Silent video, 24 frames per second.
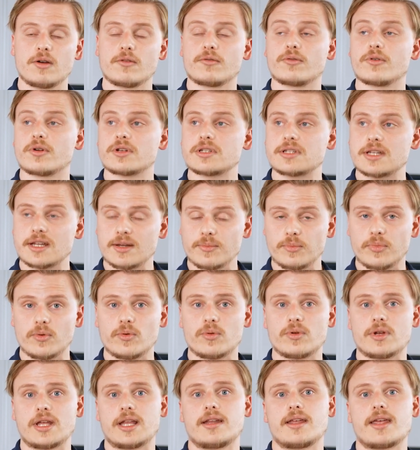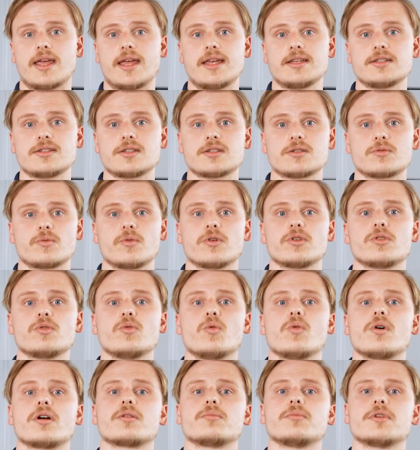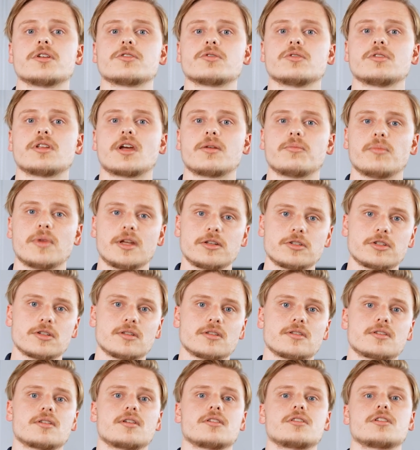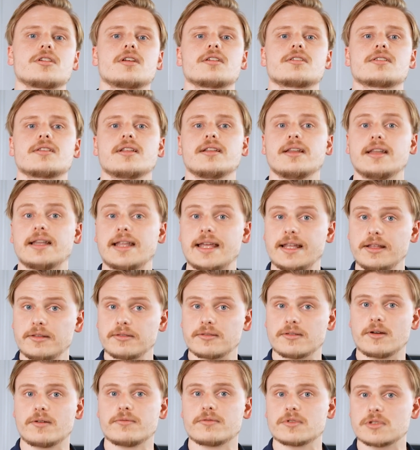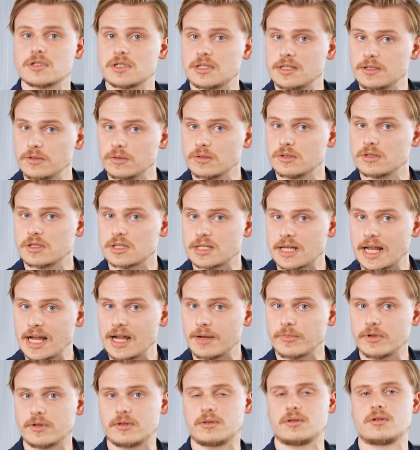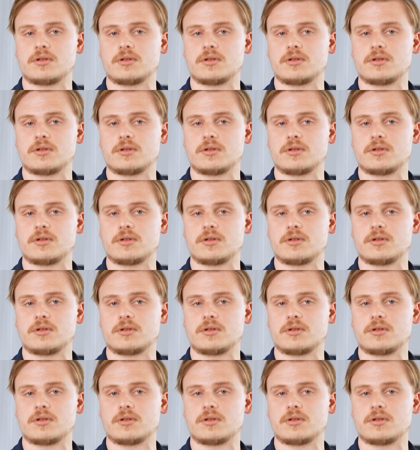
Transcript: For example, in cases where you want to measure dimensions such as the length of a steel slab.